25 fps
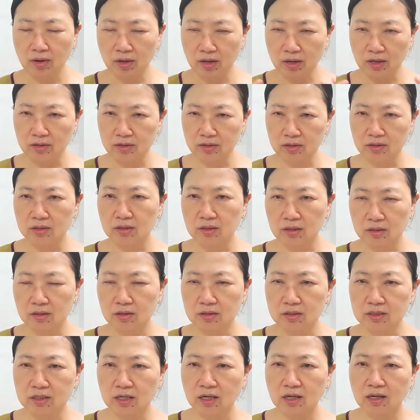in
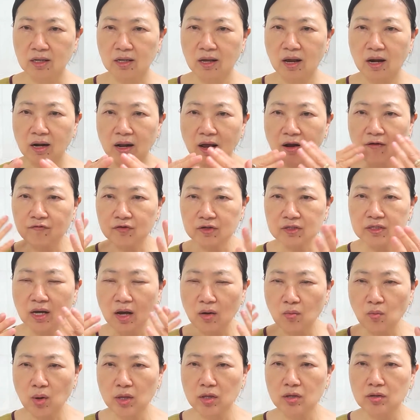your skin. And every
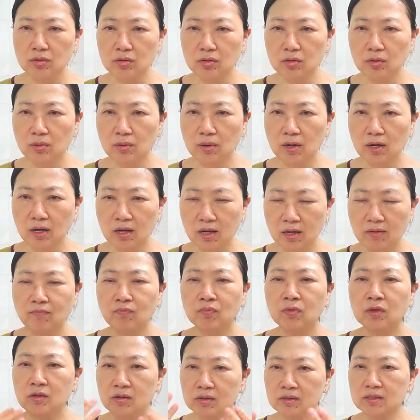time when you're doing it,
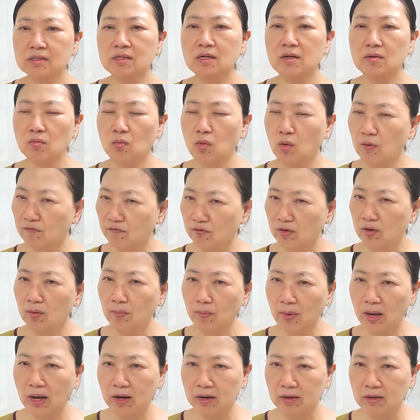the skin will feel
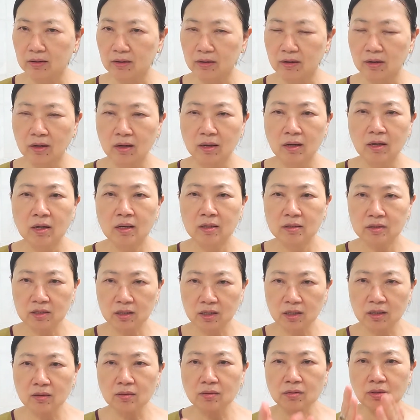better.
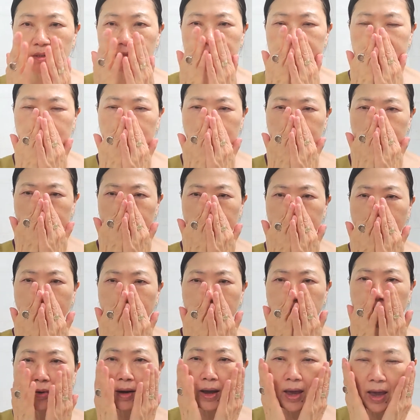Tell your skin
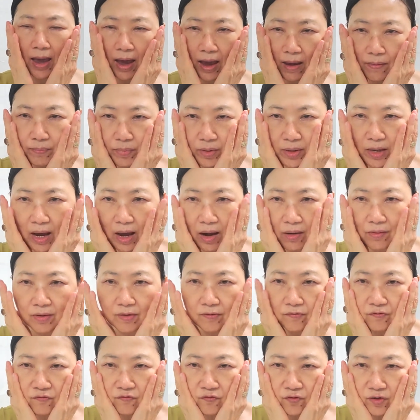that you are happy how
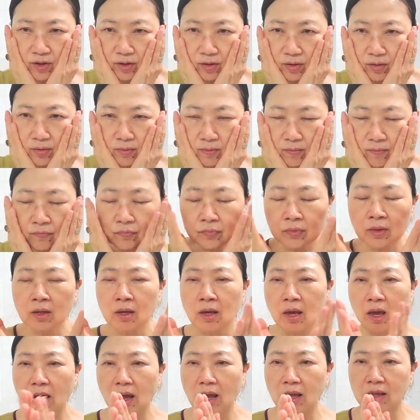it feels,
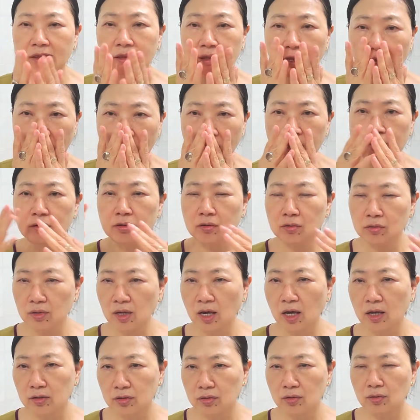and then you
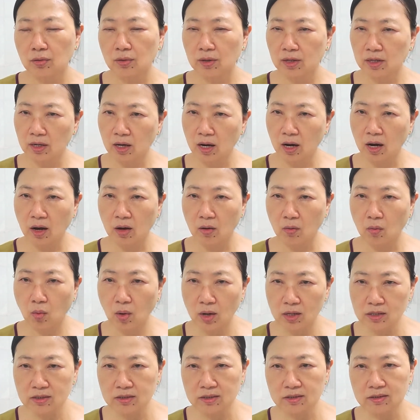can do it
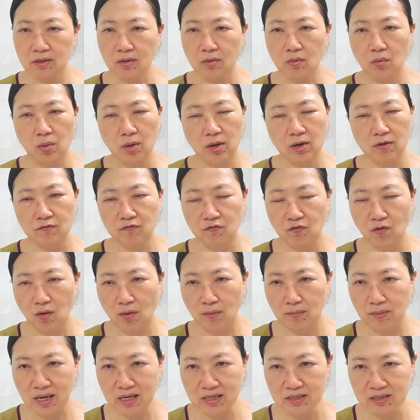once a week for
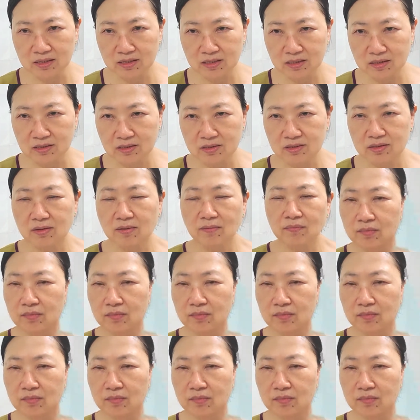maintenance.